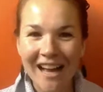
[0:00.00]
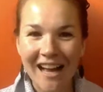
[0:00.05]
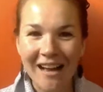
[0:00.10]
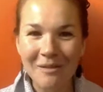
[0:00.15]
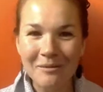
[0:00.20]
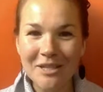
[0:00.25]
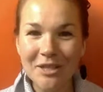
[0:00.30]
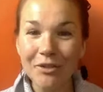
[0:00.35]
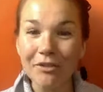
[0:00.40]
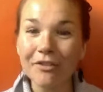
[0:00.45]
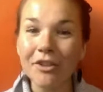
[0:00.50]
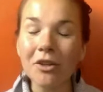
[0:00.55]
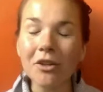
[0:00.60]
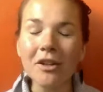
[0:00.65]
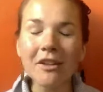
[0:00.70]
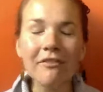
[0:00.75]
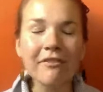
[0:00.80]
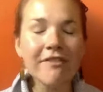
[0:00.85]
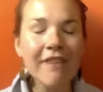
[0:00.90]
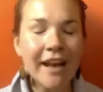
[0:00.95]
So if
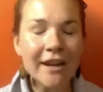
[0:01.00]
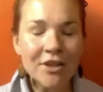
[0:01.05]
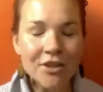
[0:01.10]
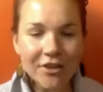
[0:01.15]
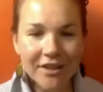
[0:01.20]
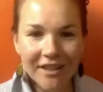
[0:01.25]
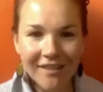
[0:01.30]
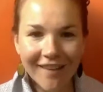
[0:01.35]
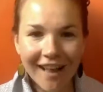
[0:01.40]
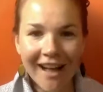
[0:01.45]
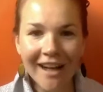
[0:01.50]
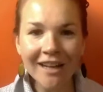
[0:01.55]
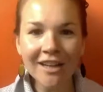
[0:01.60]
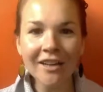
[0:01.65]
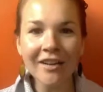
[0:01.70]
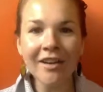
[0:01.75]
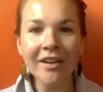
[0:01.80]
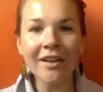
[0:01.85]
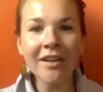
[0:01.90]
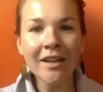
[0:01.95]
you're a veteran of
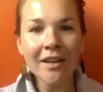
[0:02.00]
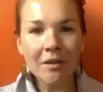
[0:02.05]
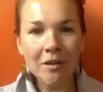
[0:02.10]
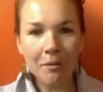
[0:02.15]
Edgar,